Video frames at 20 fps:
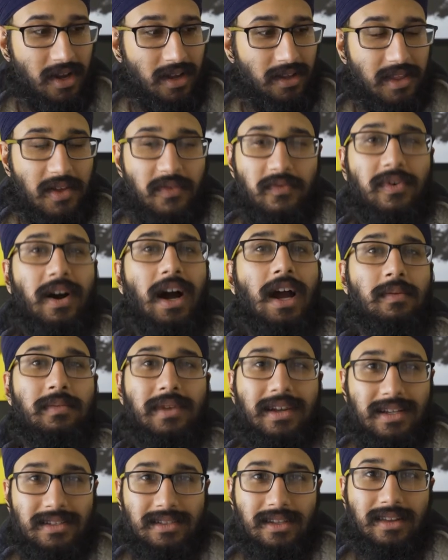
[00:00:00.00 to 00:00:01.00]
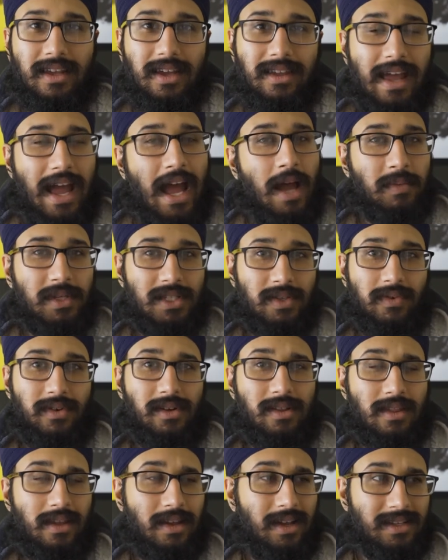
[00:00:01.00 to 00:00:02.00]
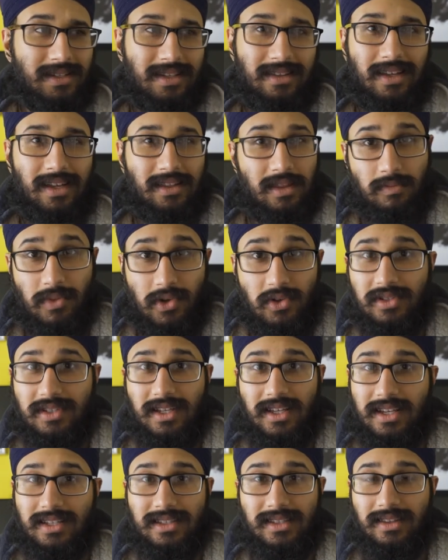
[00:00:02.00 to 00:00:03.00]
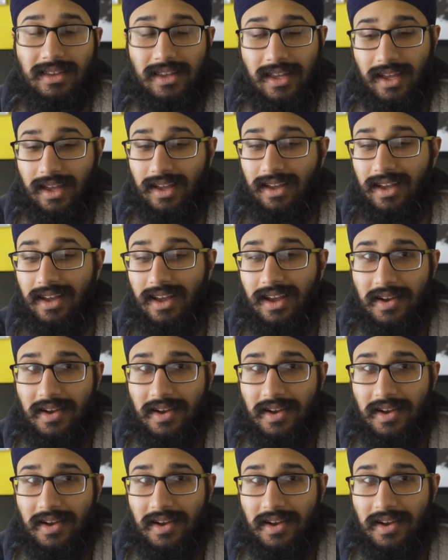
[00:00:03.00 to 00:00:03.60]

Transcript: the environment isn't there the atmosphere isn't there the music isn't there